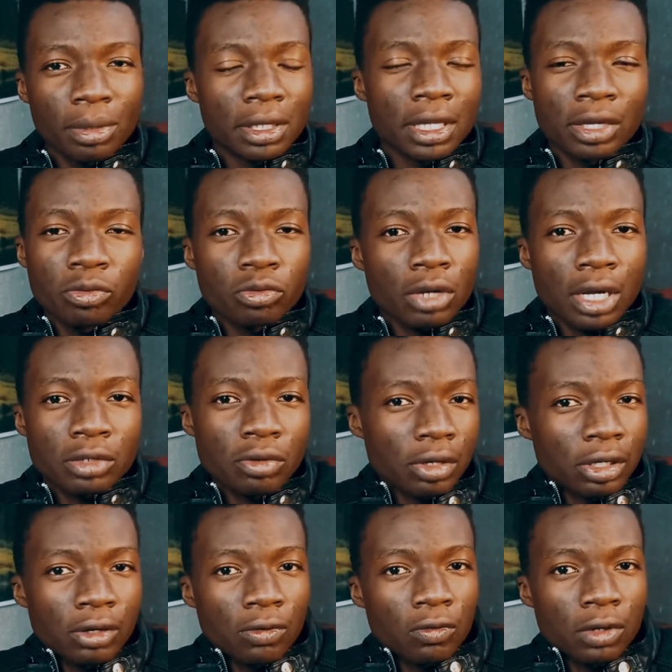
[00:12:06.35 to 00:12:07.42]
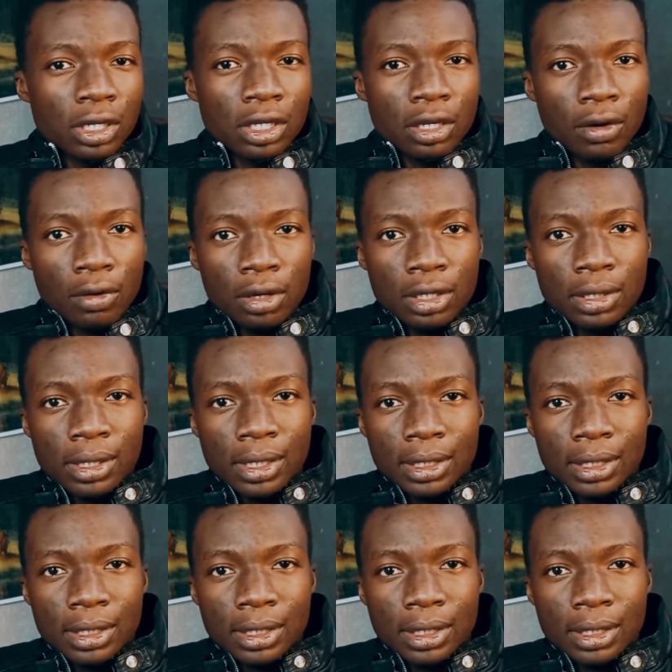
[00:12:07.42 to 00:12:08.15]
but they're not actually really great.